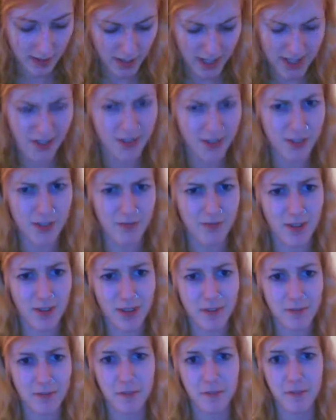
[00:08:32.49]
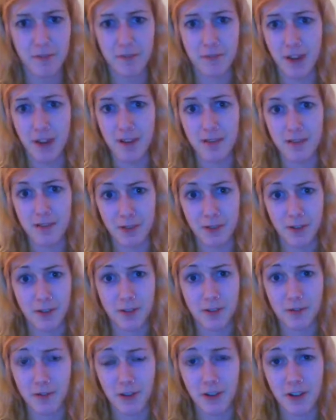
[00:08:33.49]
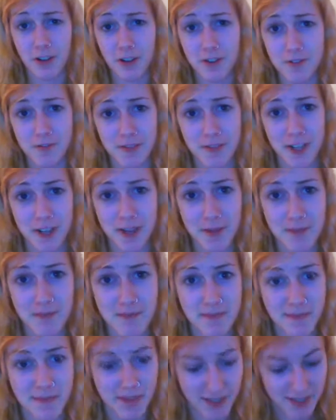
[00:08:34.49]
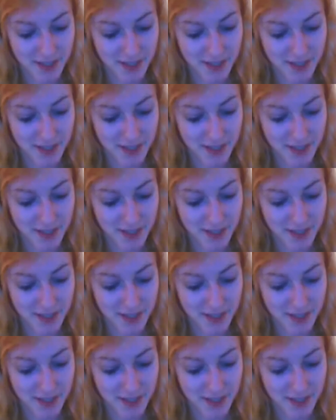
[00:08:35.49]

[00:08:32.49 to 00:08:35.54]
I don't just write them for fun, or if I've got loads of time